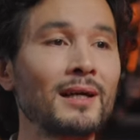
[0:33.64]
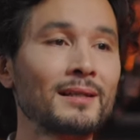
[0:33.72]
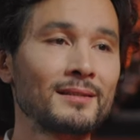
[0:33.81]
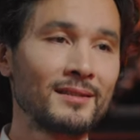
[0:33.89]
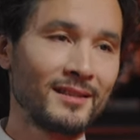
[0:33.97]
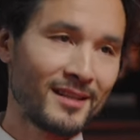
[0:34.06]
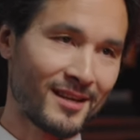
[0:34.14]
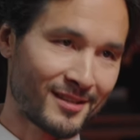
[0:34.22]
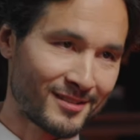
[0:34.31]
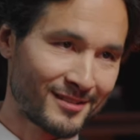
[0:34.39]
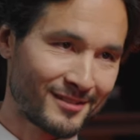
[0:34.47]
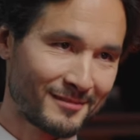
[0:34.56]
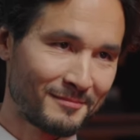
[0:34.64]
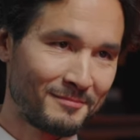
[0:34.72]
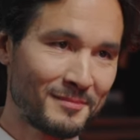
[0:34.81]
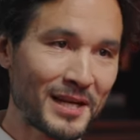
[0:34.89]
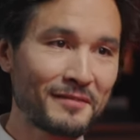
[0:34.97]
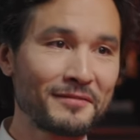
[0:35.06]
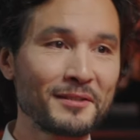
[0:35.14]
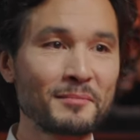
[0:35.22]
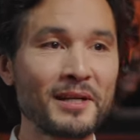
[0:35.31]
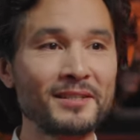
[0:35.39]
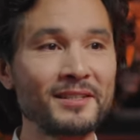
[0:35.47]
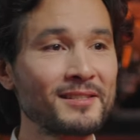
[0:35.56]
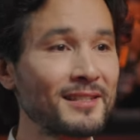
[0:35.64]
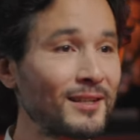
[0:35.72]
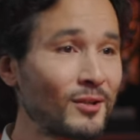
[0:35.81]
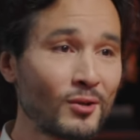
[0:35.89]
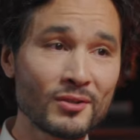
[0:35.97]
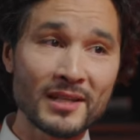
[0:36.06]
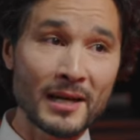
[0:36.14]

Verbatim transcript: likely, yes. My film ideas are not